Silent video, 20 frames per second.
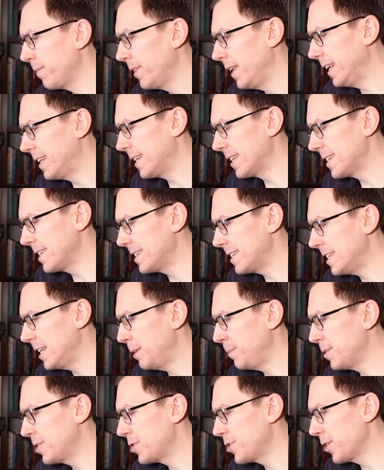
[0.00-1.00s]
It doesn't
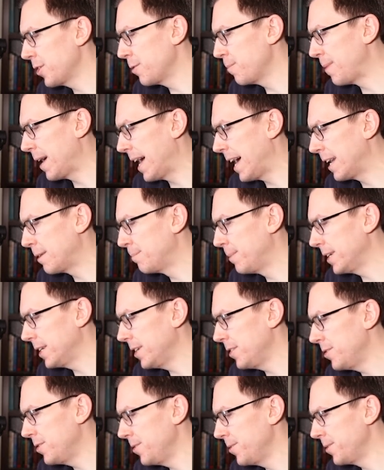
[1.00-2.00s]
seem so bad, but
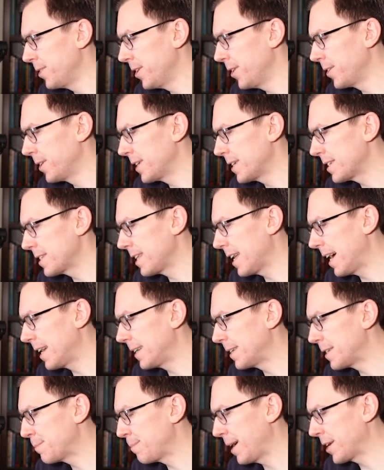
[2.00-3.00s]
you do notice that,
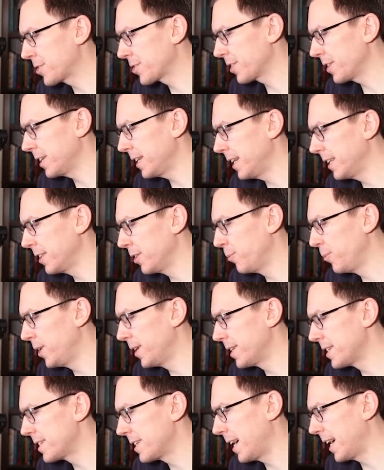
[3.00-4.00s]
especially in the
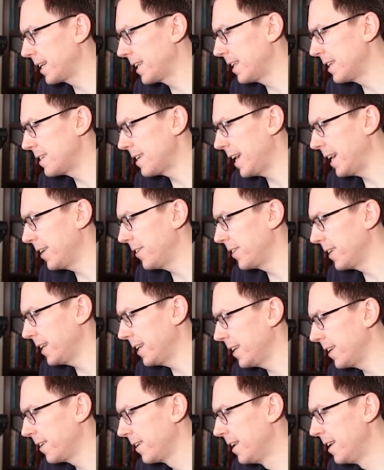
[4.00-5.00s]
one side of the tail
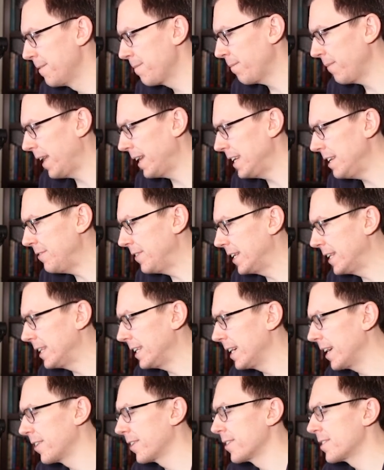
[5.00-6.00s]
here, and even in
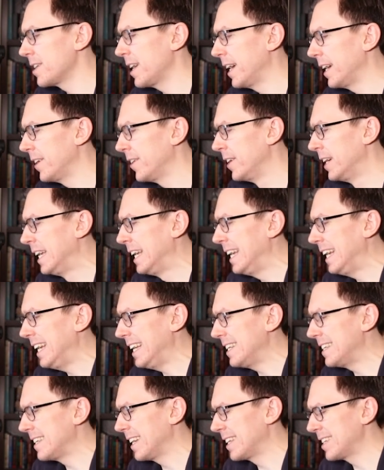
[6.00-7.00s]
the other tail,
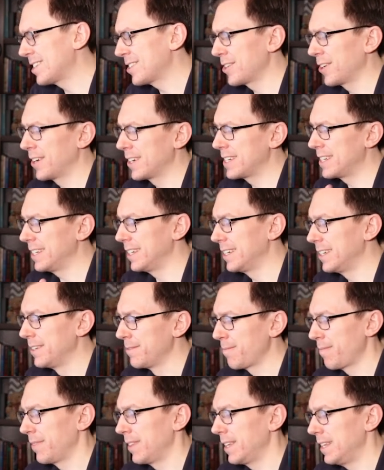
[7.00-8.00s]
it does start to
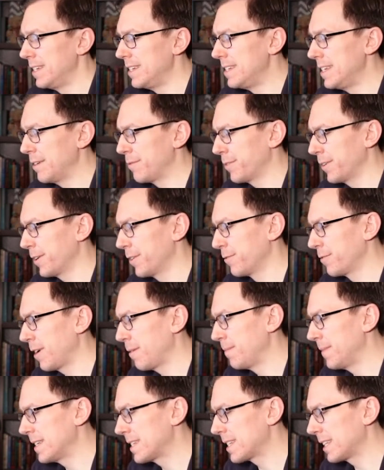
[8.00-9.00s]
differ
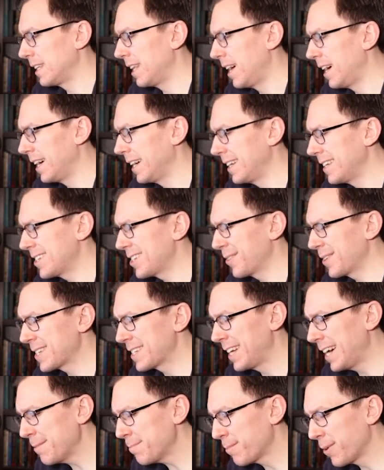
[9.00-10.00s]
from this line. So it's
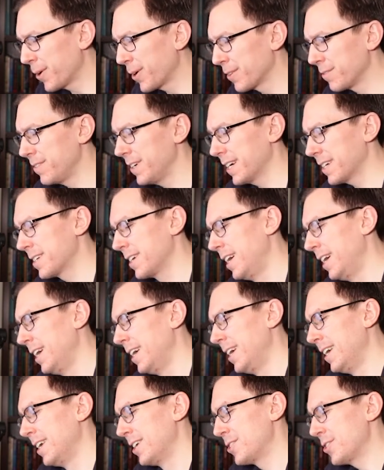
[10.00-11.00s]
not perfect.
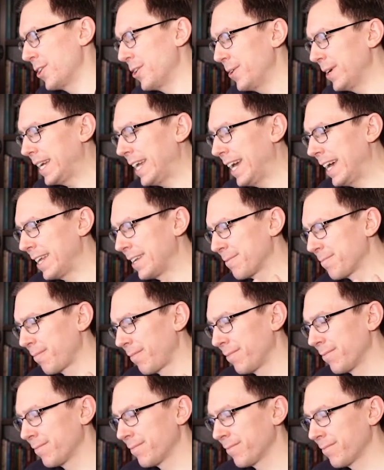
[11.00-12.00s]
So again,
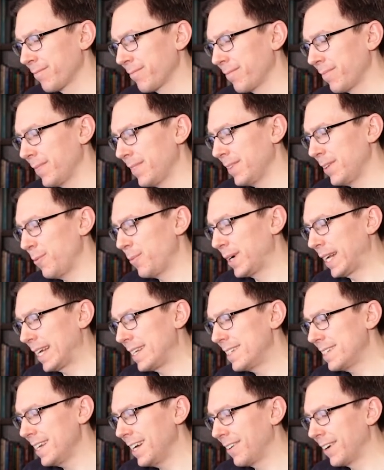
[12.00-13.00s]
when I
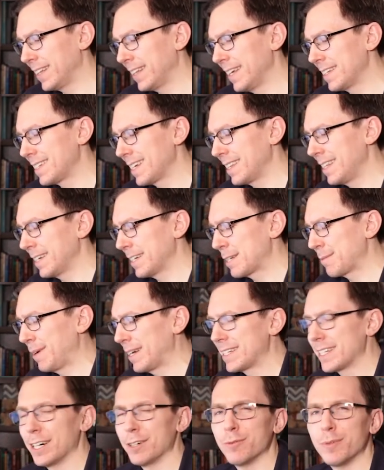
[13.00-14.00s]
stare at this, I think to
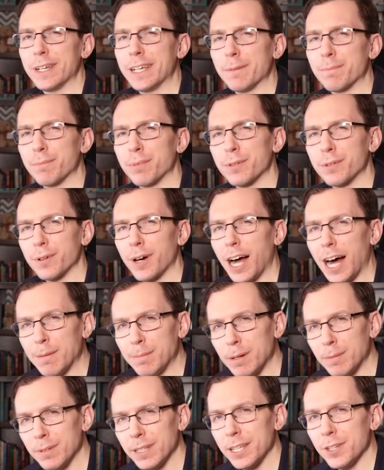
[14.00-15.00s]
myself, we could
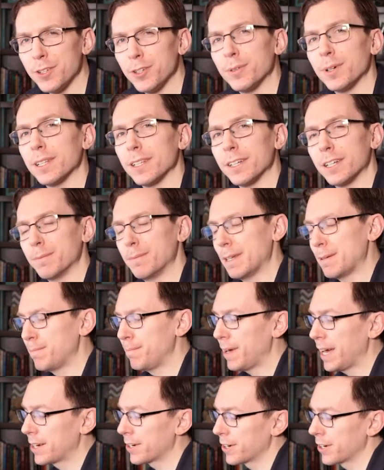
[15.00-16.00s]
probably do a little
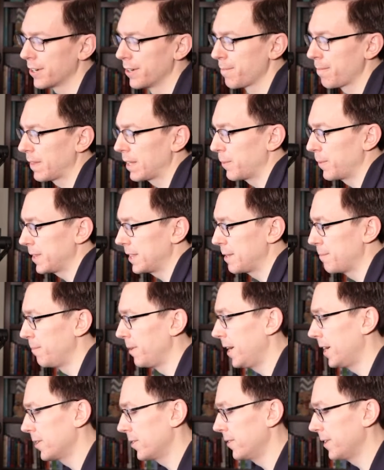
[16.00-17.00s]
bit better with the
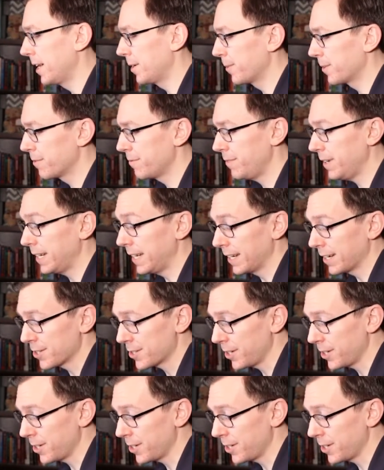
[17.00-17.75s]
model that we're fitting.